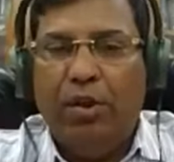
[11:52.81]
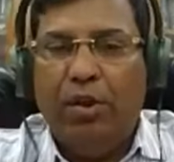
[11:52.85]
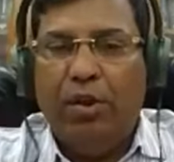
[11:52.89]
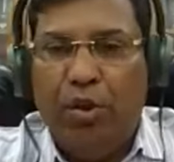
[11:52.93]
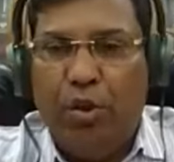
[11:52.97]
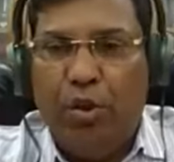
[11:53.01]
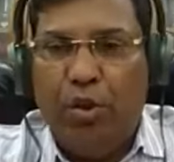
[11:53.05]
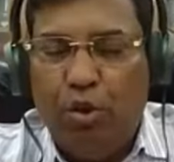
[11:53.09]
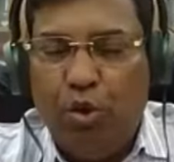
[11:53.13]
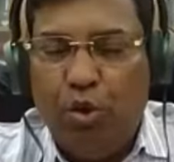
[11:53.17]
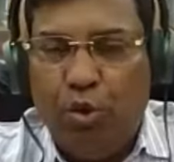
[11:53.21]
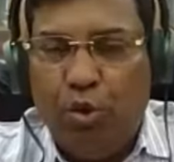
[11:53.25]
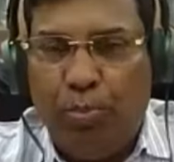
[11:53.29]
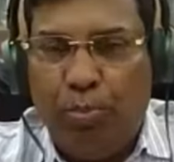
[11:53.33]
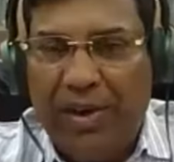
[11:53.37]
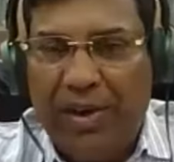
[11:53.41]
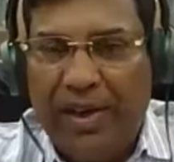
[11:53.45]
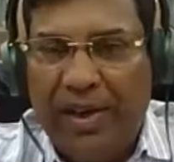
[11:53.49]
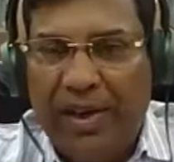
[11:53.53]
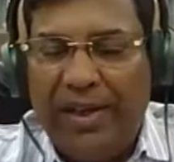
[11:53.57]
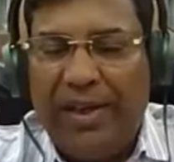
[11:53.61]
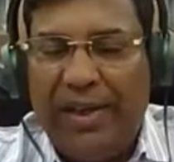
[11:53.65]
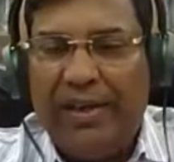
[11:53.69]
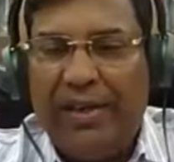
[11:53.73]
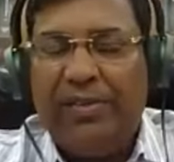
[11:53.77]
two
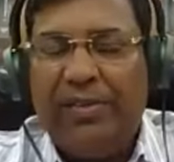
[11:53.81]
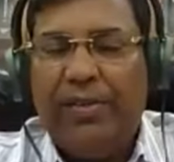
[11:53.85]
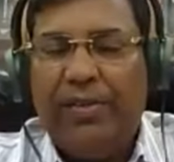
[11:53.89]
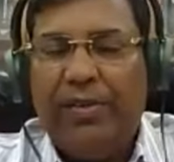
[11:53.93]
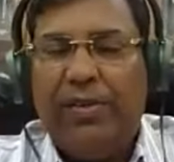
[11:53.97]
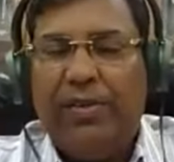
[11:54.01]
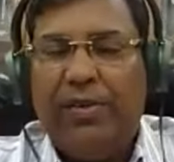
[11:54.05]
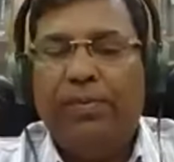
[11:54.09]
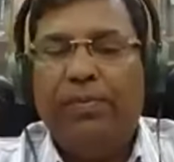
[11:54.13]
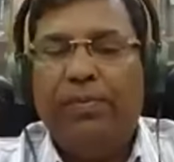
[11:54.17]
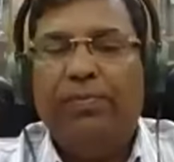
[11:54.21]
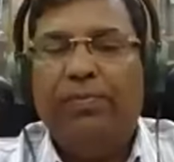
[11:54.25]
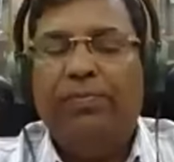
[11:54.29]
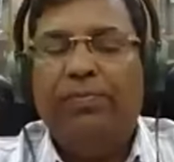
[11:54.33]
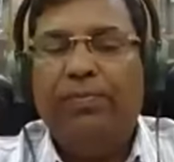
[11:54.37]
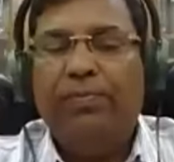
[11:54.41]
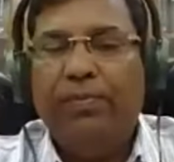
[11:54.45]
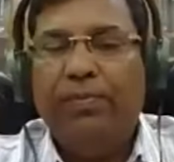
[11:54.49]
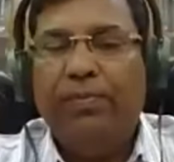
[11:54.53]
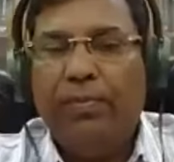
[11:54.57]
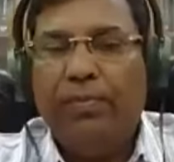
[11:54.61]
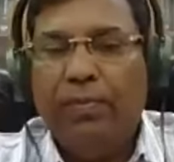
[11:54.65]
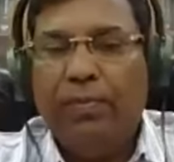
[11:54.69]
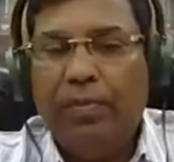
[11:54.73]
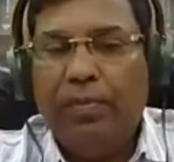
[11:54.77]
pleadings
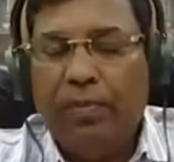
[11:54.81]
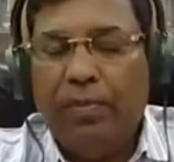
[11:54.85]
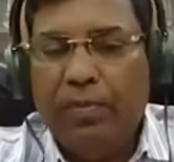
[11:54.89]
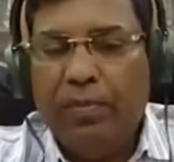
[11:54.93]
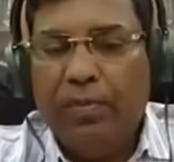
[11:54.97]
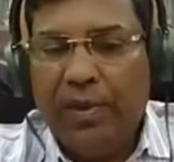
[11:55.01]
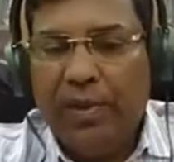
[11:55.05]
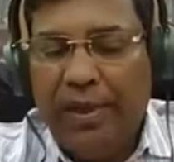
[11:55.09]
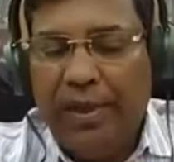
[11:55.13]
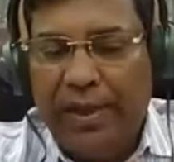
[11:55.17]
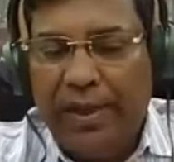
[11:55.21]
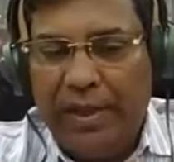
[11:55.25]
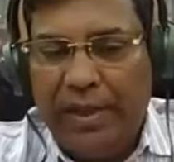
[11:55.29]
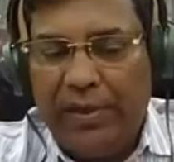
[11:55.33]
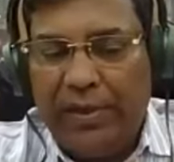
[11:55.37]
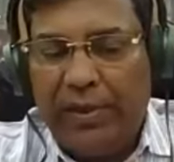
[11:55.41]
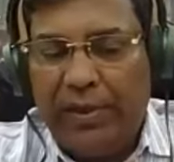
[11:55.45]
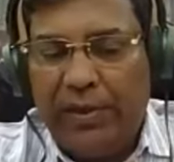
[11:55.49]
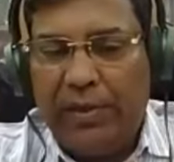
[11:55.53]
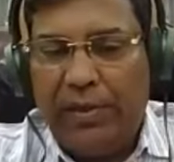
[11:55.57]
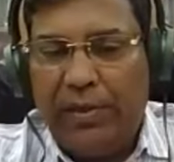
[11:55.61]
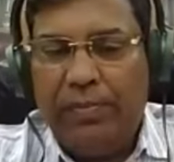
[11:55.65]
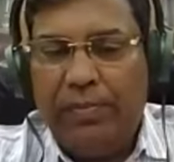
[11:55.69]
each.